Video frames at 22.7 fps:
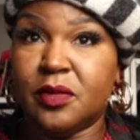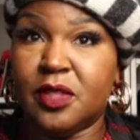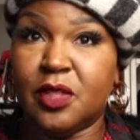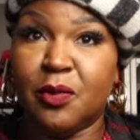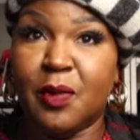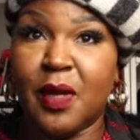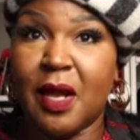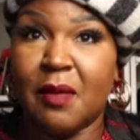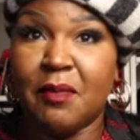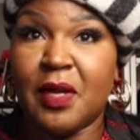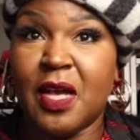
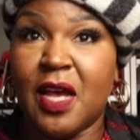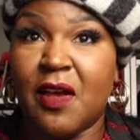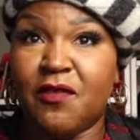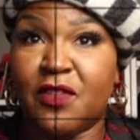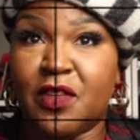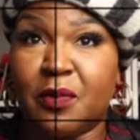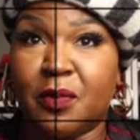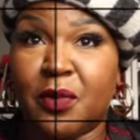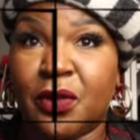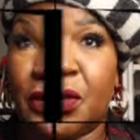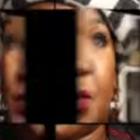where I'm
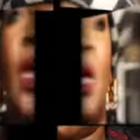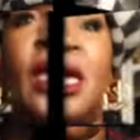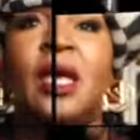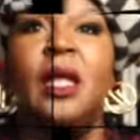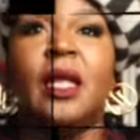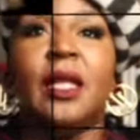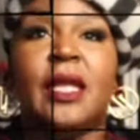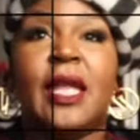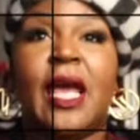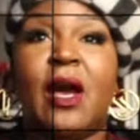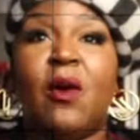comfortable.
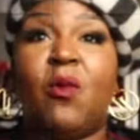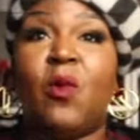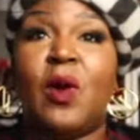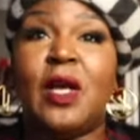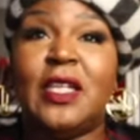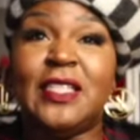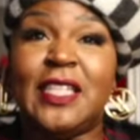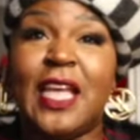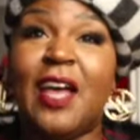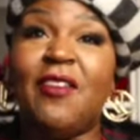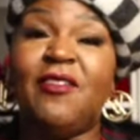Now,
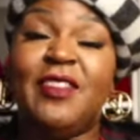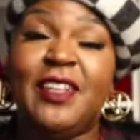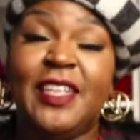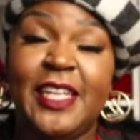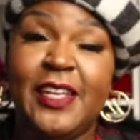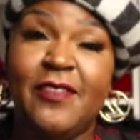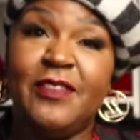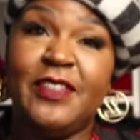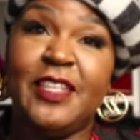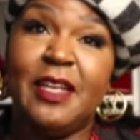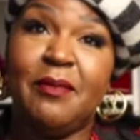once I've
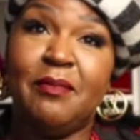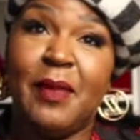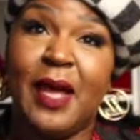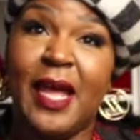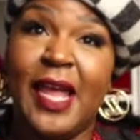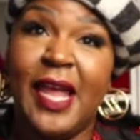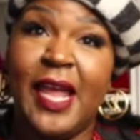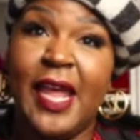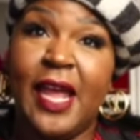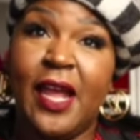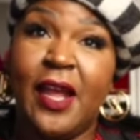lifted my
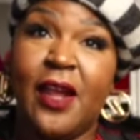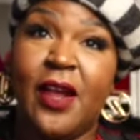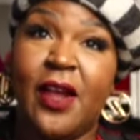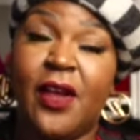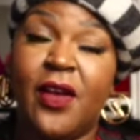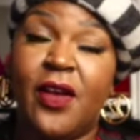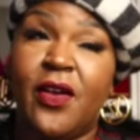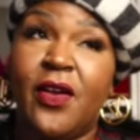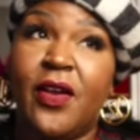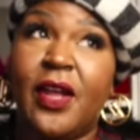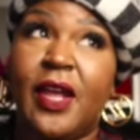
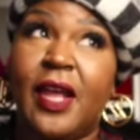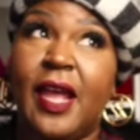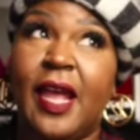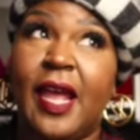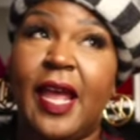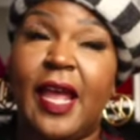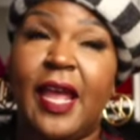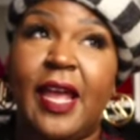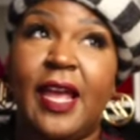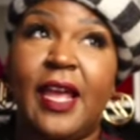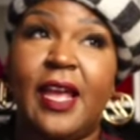hair
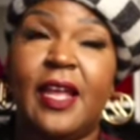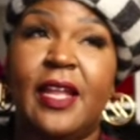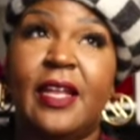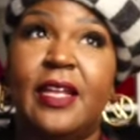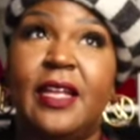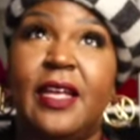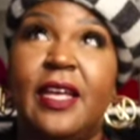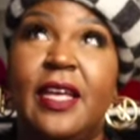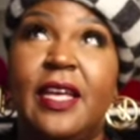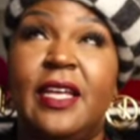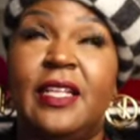and
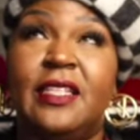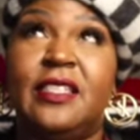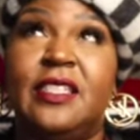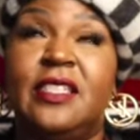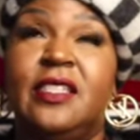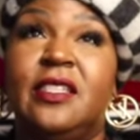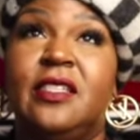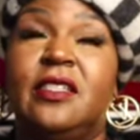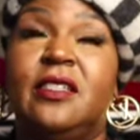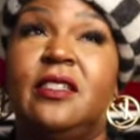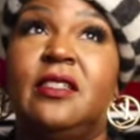
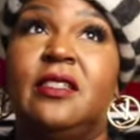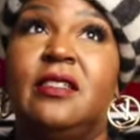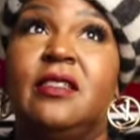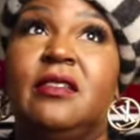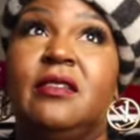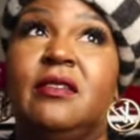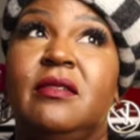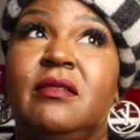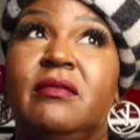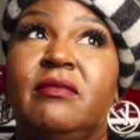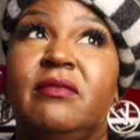it's
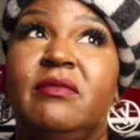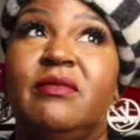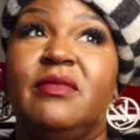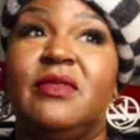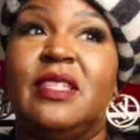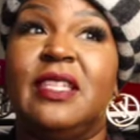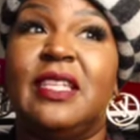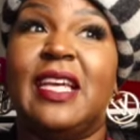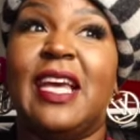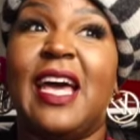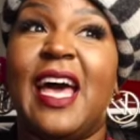
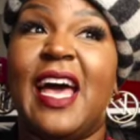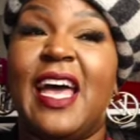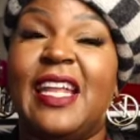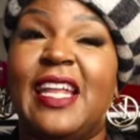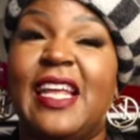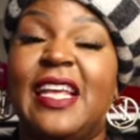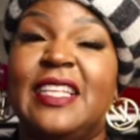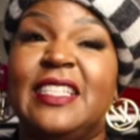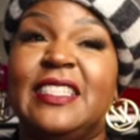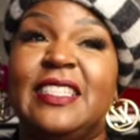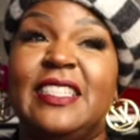got
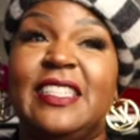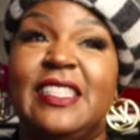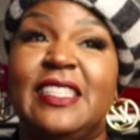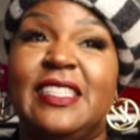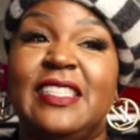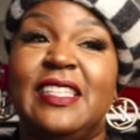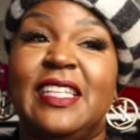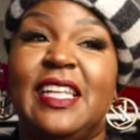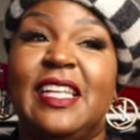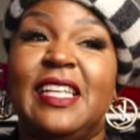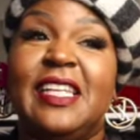
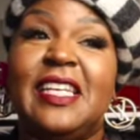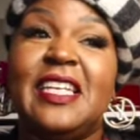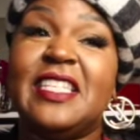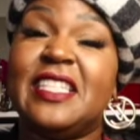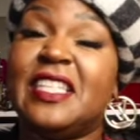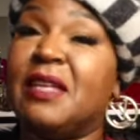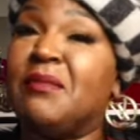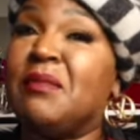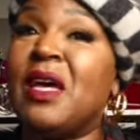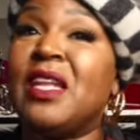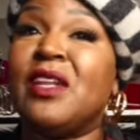the
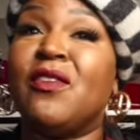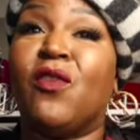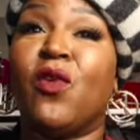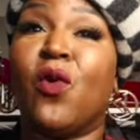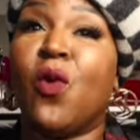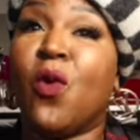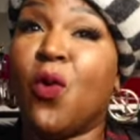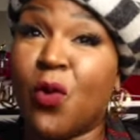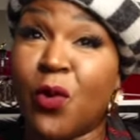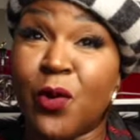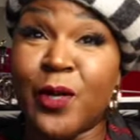least amount of
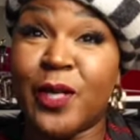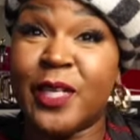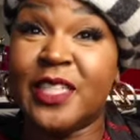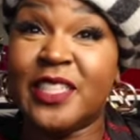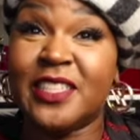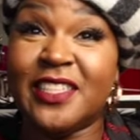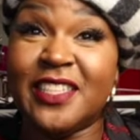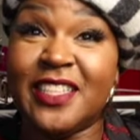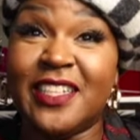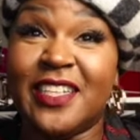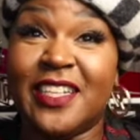
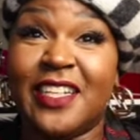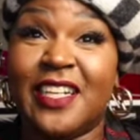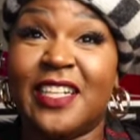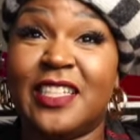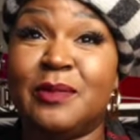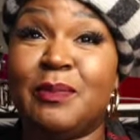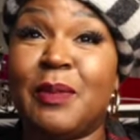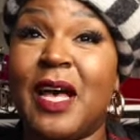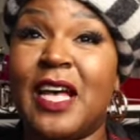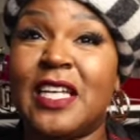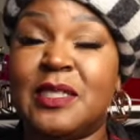orange in it
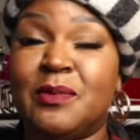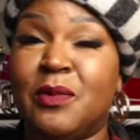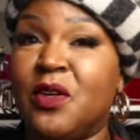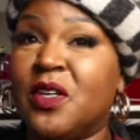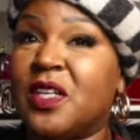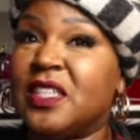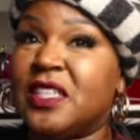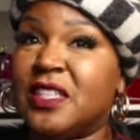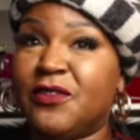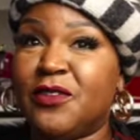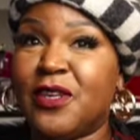as possible,
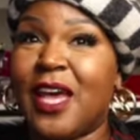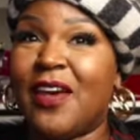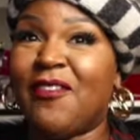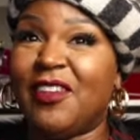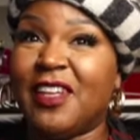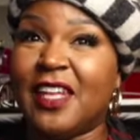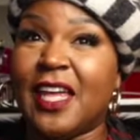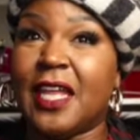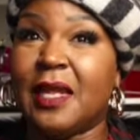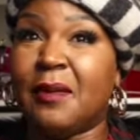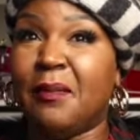because if you have
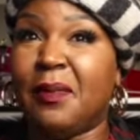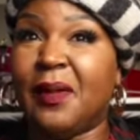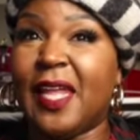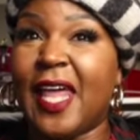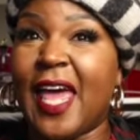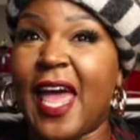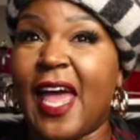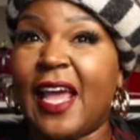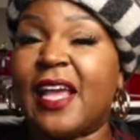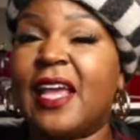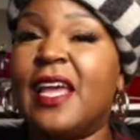a lot of
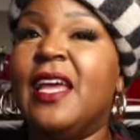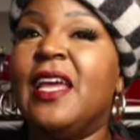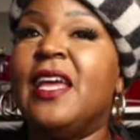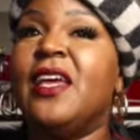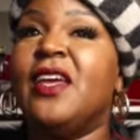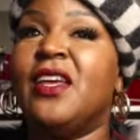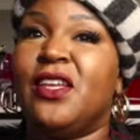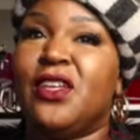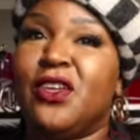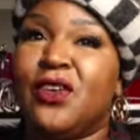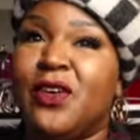black,
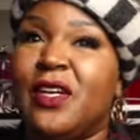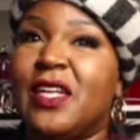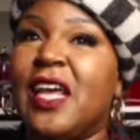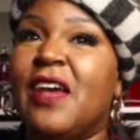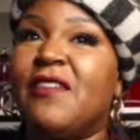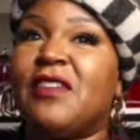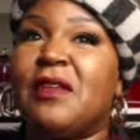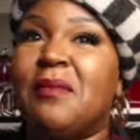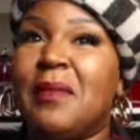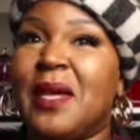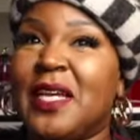you're gonna
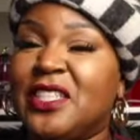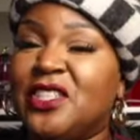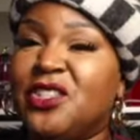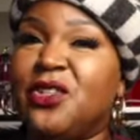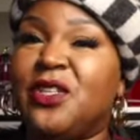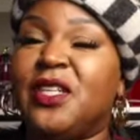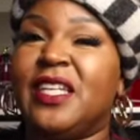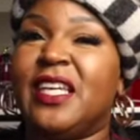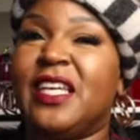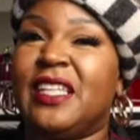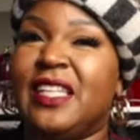have to make
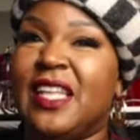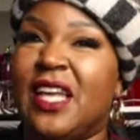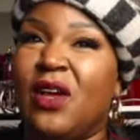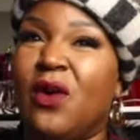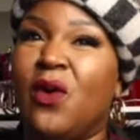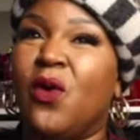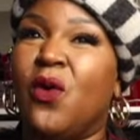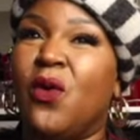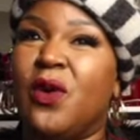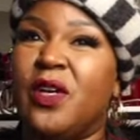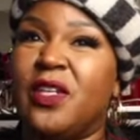sure to get
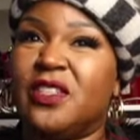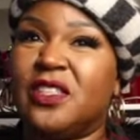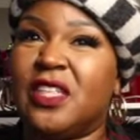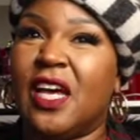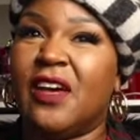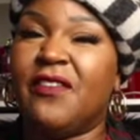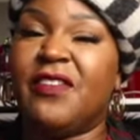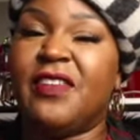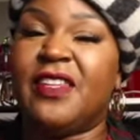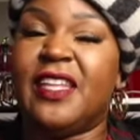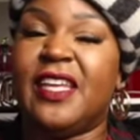that orange
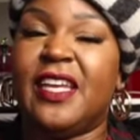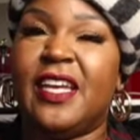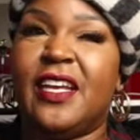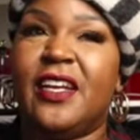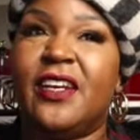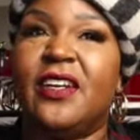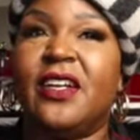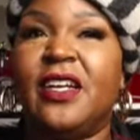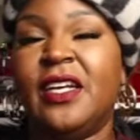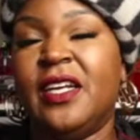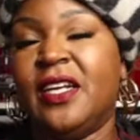off of
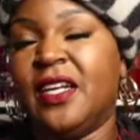there.